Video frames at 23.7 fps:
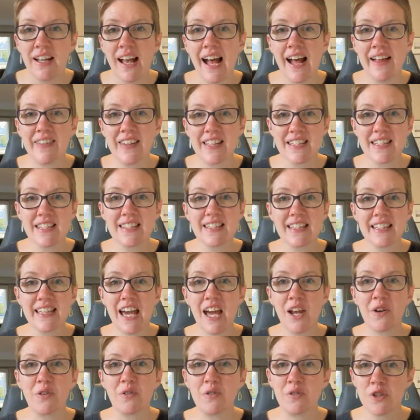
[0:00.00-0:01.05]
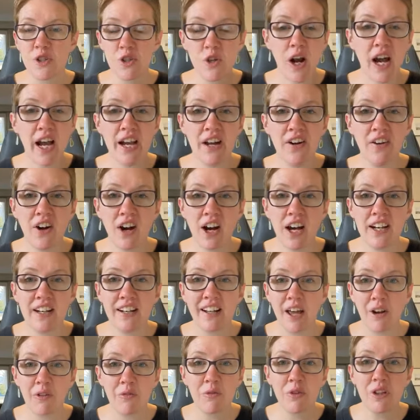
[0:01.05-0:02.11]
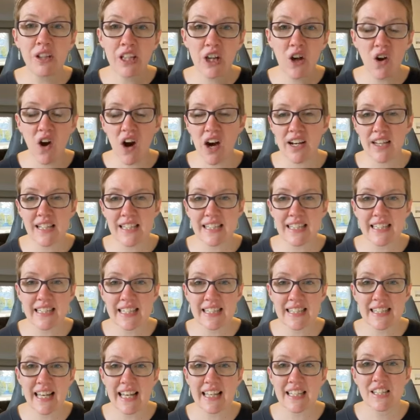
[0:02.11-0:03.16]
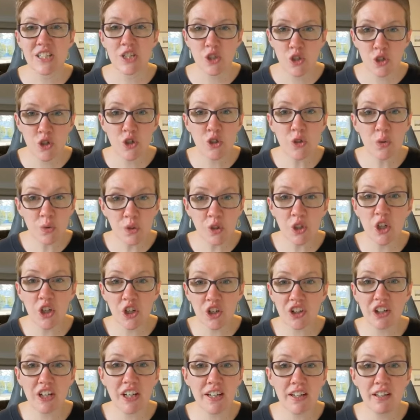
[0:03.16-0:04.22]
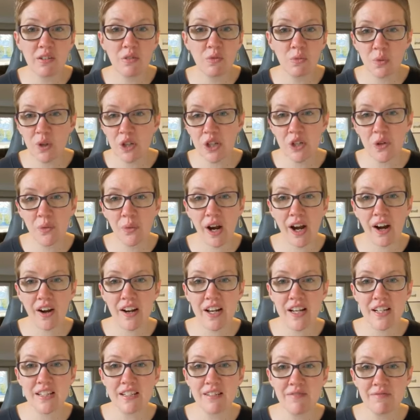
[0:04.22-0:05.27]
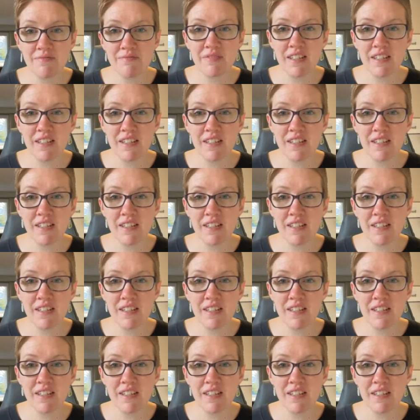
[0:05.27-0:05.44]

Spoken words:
And this is, again, try it on and really honestly assess, do you look good when you wear it?